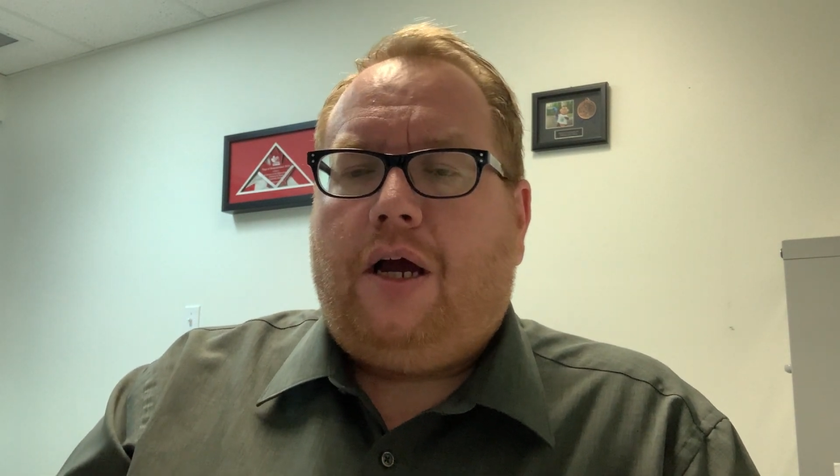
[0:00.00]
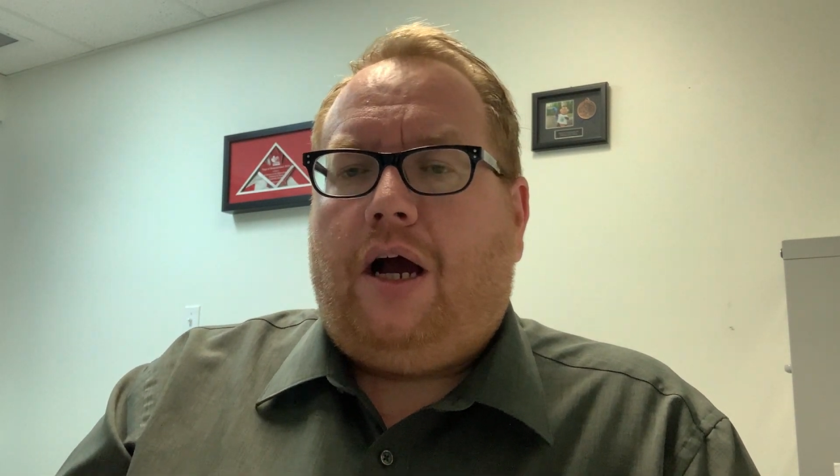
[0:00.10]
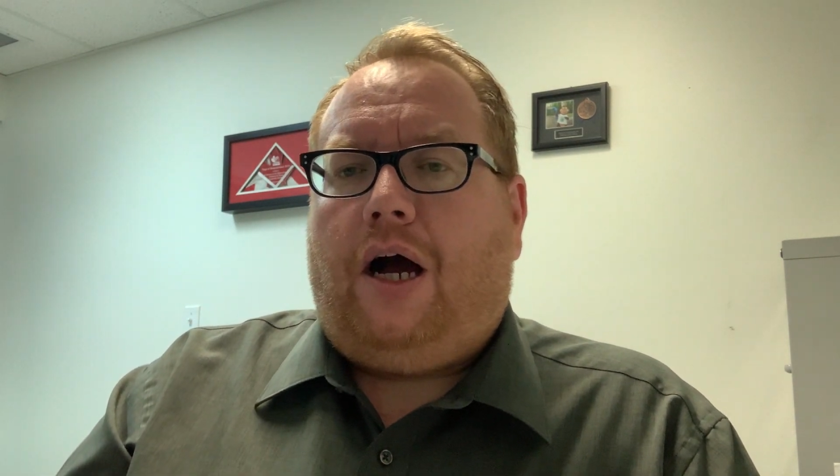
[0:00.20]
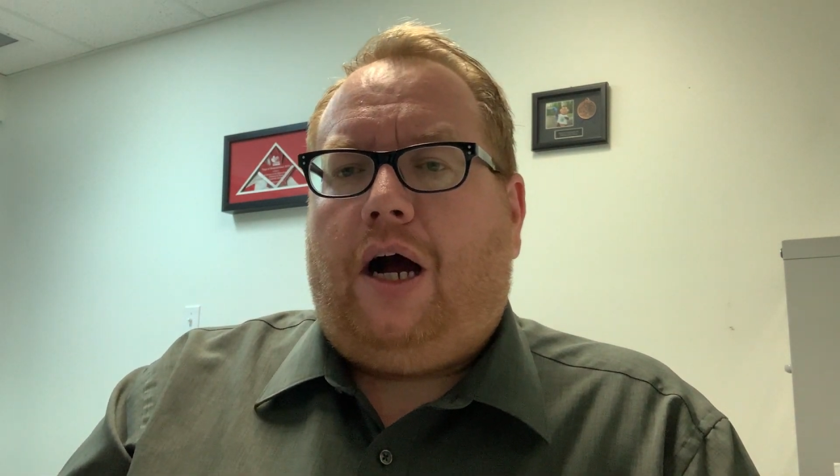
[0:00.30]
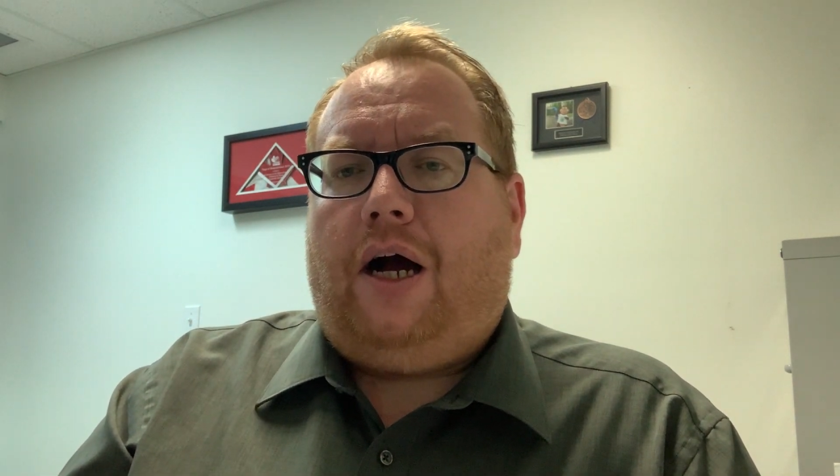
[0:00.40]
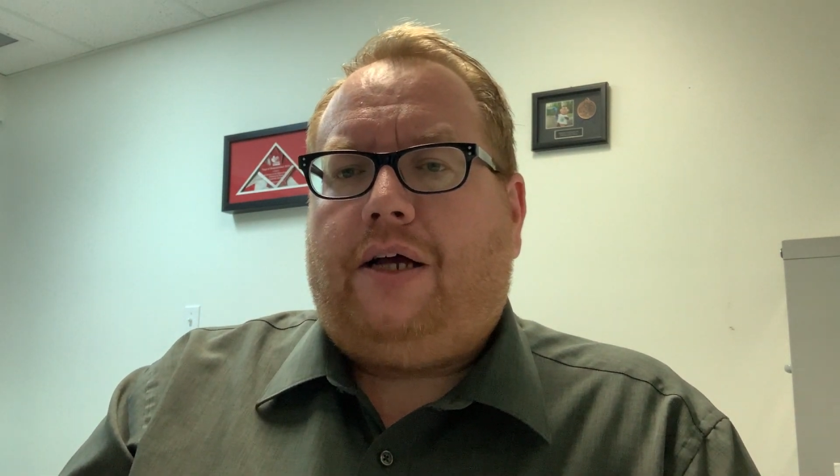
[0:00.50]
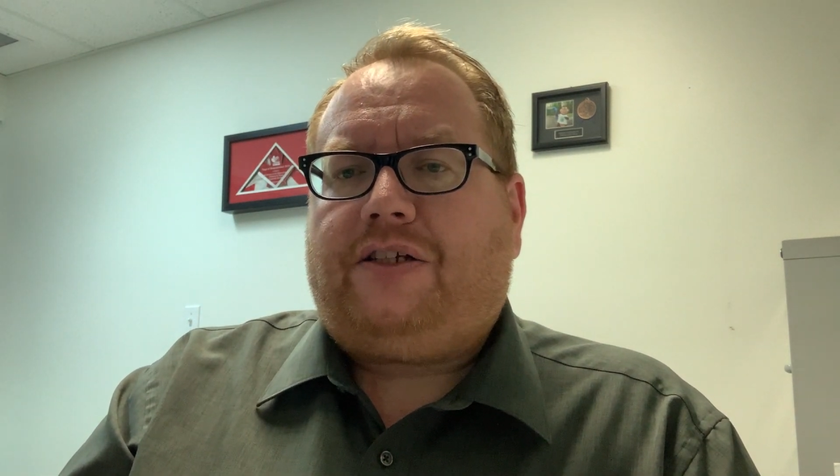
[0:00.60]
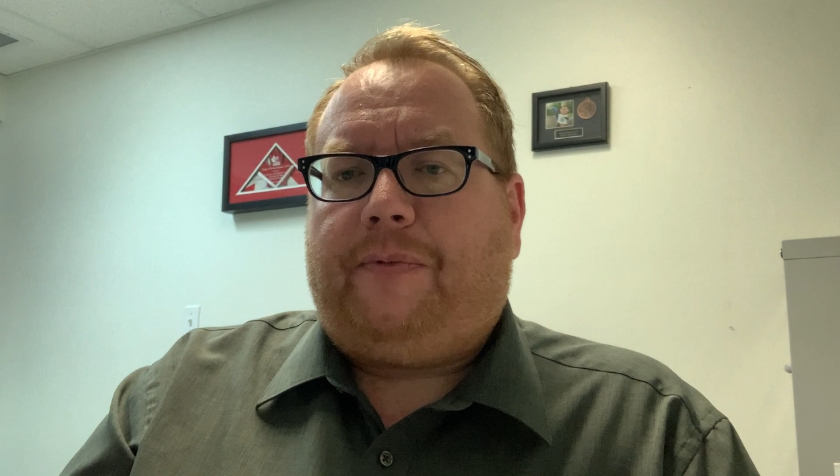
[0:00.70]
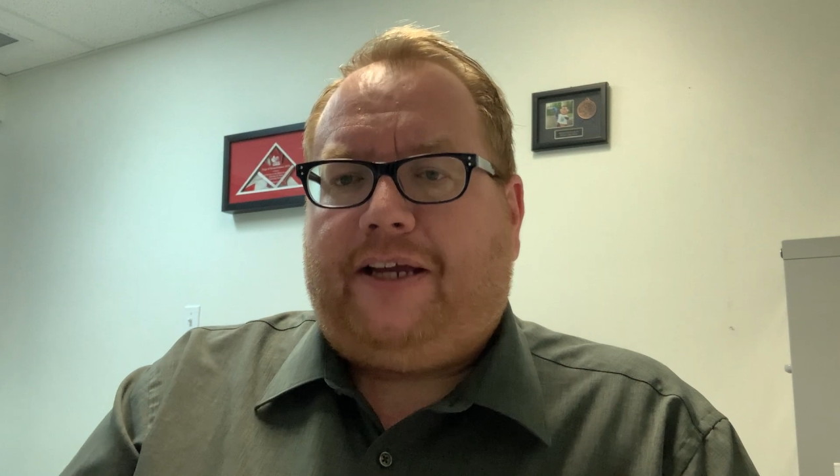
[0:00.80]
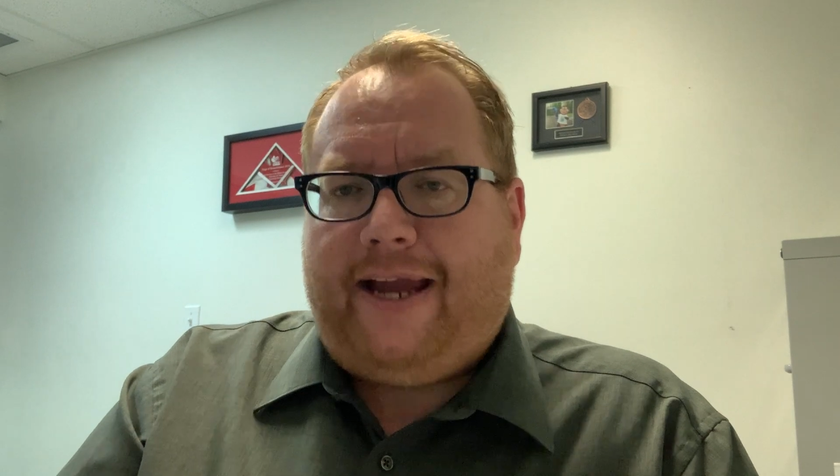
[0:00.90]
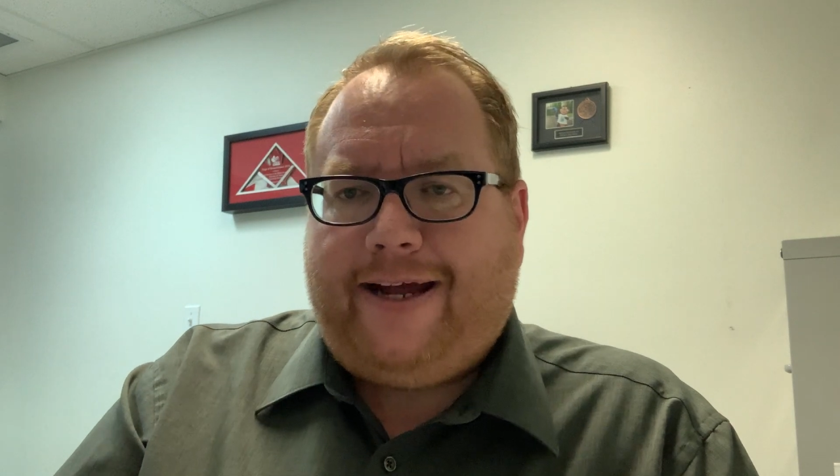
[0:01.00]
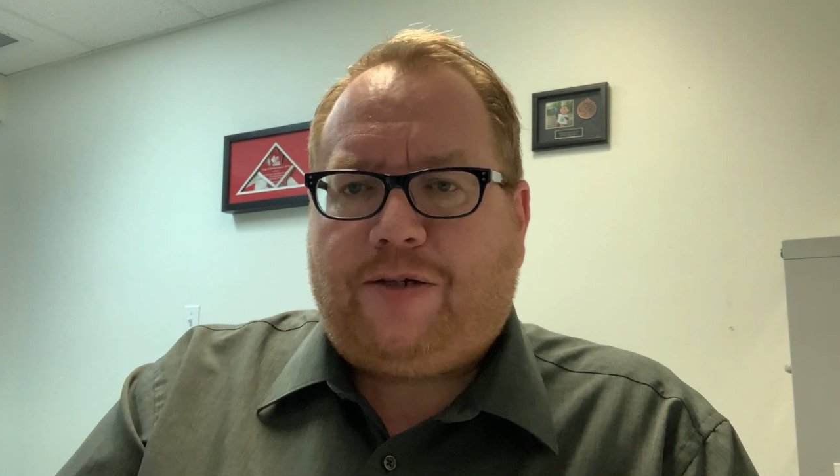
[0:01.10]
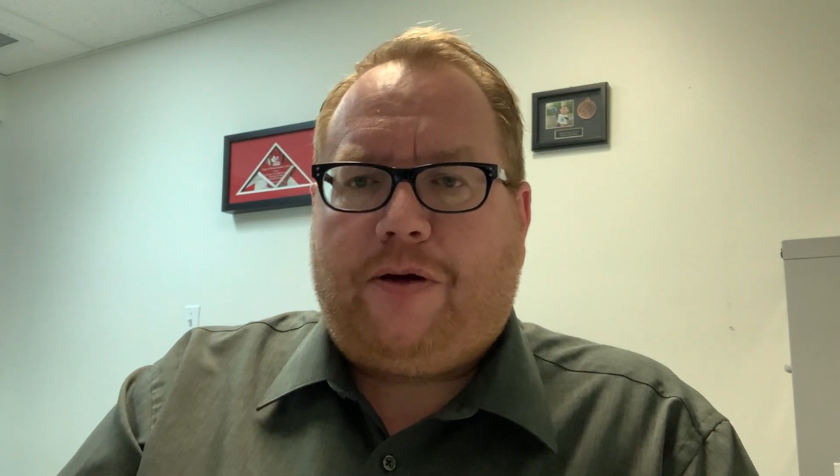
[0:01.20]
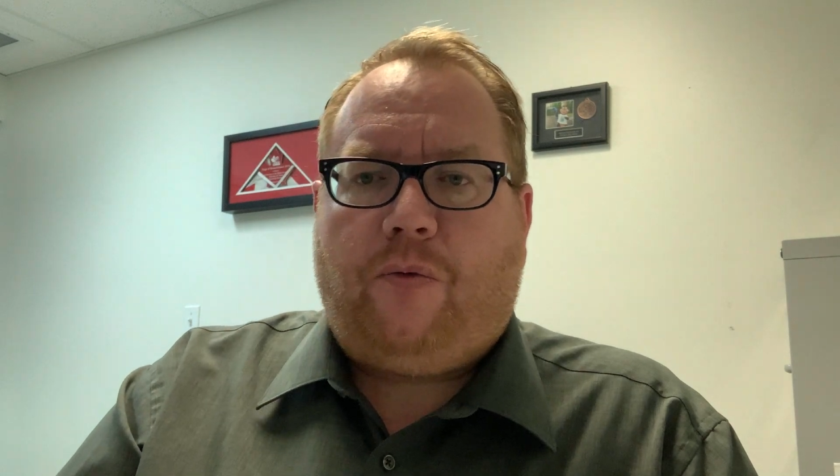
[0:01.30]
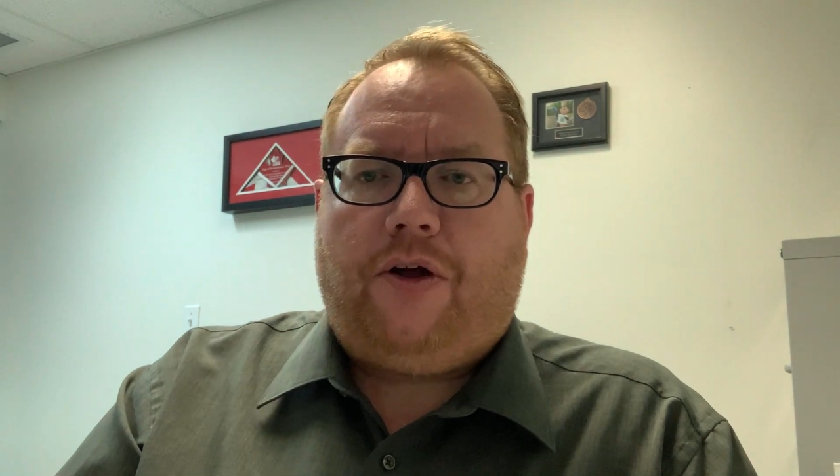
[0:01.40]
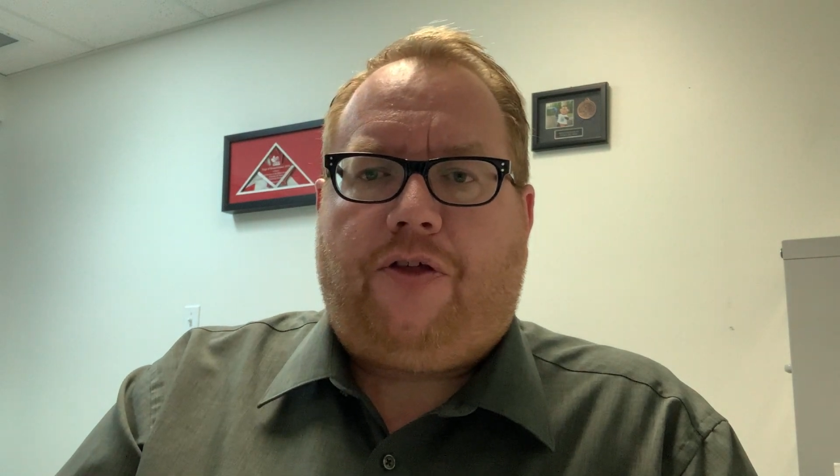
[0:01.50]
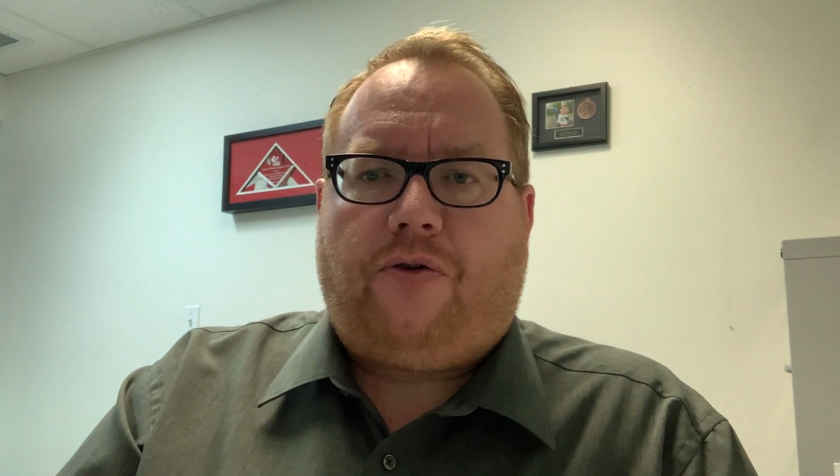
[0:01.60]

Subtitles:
some engagement with